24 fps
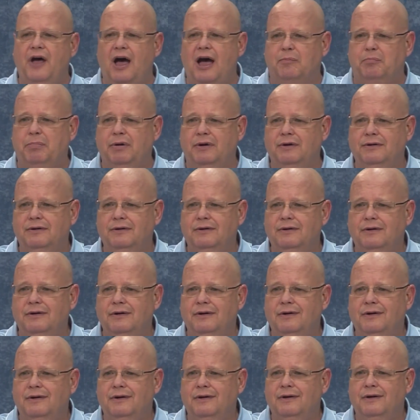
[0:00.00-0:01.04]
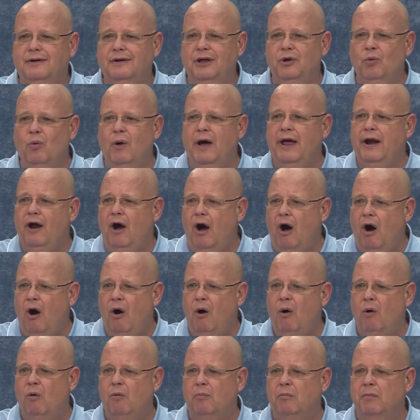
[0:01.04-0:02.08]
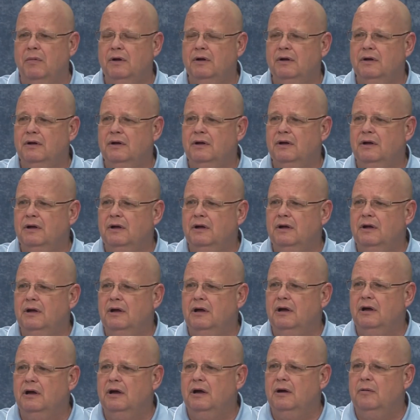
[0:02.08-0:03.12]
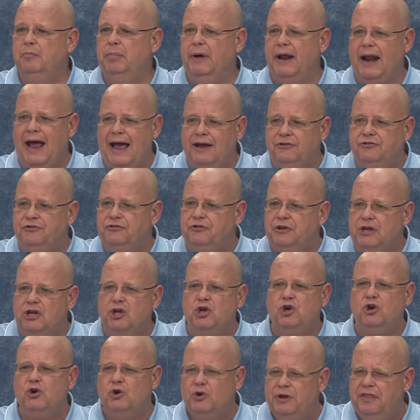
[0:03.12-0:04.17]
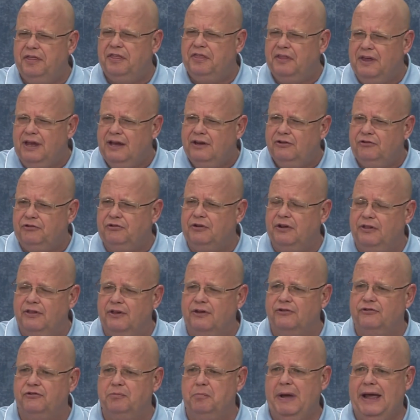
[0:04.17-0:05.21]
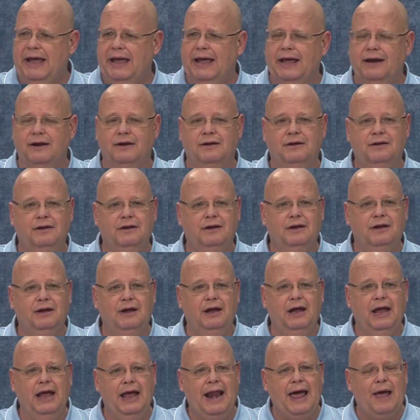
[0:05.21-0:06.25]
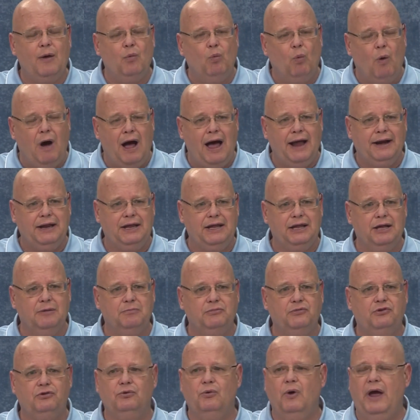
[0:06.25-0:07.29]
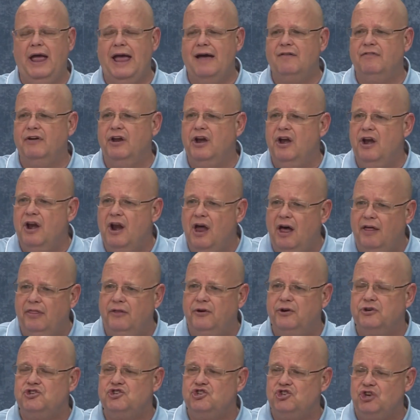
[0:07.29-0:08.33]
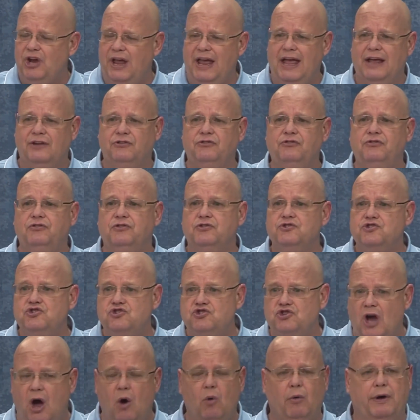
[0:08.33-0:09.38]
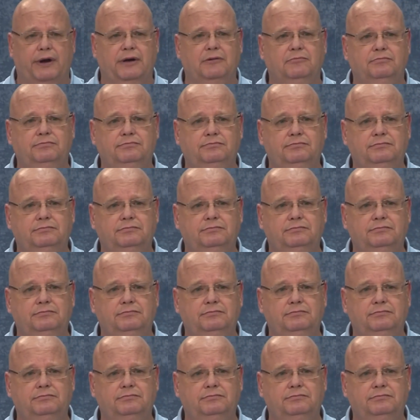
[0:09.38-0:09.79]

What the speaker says: up. He went home. But I see good things in this man, and I want him to have another chance to show it.